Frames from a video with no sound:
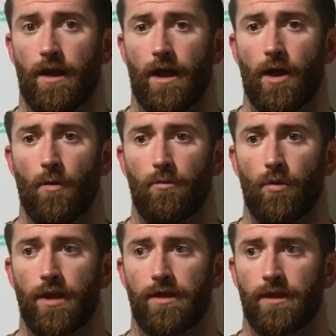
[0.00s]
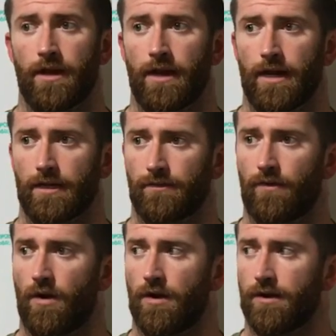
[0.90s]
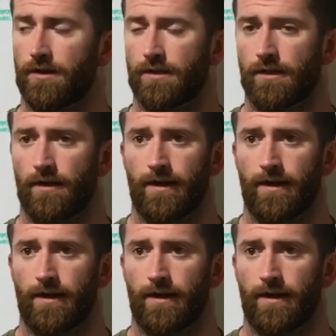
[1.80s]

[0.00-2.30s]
help with as far as